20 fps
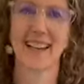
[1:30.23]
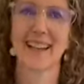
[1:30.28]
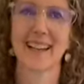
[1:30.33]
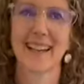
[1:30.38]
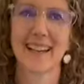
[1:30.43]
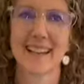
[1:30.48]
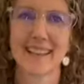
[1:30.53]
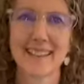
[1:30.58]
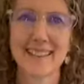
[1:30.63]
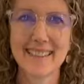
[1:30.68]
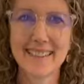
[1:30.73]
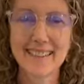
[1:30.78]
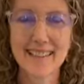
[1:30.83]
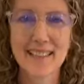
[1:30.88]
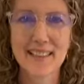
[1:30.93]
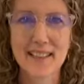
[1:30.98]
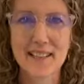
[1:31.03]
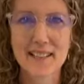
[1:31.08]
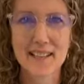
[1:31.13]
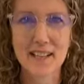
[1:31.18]

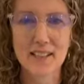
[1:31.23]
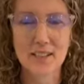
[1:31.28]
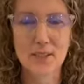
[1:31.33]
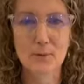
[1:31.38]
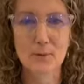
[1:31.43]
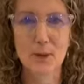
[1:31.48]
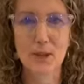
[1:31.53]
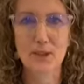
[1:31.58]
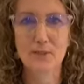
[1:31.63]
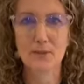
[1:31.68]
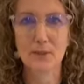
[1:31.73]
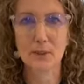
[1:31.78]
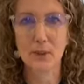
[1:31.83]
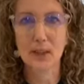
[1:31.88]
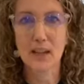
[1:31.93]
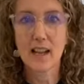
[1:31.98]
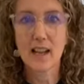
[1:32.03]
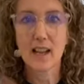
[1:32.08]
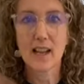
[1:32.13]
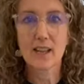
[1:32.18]
That's our little word
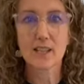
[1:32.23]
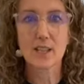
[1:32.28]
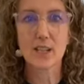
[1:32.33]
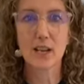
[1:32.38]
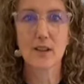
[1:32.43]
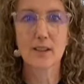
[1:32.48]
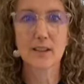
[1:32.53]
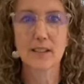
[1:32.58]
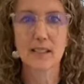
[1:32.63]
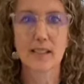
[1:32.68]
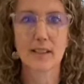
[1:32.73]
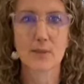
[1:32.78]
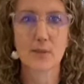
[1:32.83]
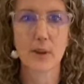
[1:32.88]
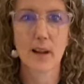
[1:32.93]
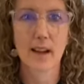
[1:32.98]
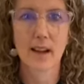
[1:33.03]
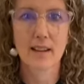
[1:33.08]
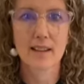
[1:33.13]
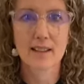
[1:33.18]
for sharing the love
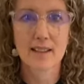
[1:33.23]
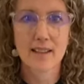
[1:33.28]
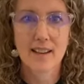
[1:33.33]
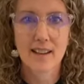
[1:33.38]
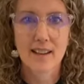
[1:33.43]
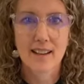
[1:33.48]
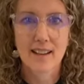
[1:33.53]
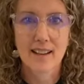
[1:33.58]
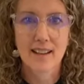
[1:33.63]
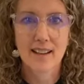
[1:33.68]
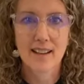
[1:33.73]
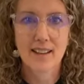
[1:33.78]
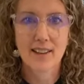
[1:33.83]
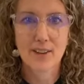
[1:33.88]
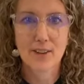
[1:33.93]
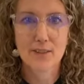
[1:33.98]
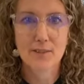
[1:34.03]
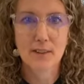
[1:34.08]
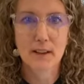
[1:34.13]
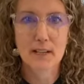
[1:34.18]
around here
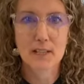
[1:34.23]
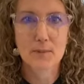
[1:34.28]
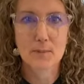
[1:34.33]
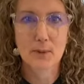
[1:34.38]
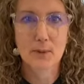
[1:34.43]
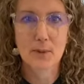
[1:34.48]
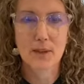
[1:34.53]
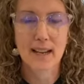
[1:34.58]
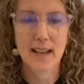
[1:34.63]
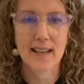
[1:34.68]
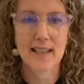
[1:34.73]
on Facebook.